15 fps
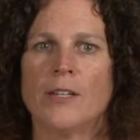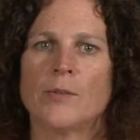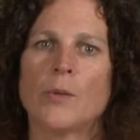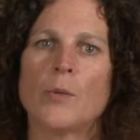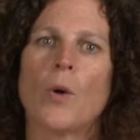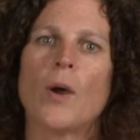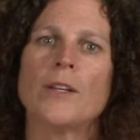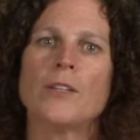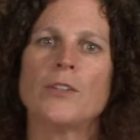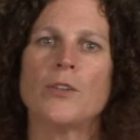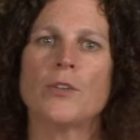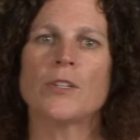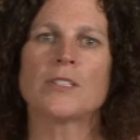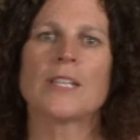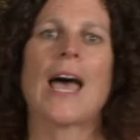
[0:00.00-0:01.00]
We want to
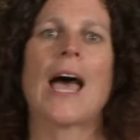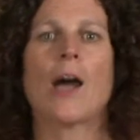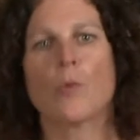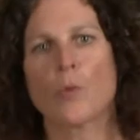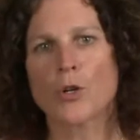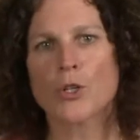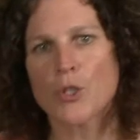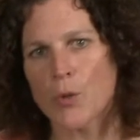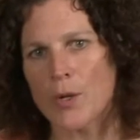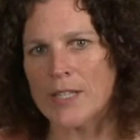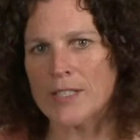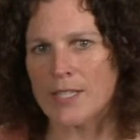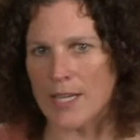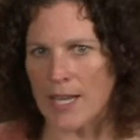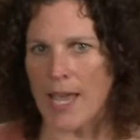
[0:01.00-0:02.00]
do this how we're
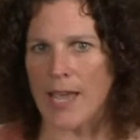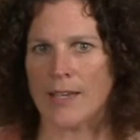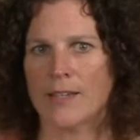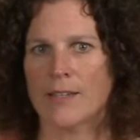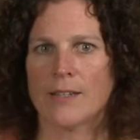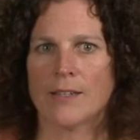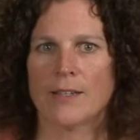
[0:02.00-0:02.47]
doing today.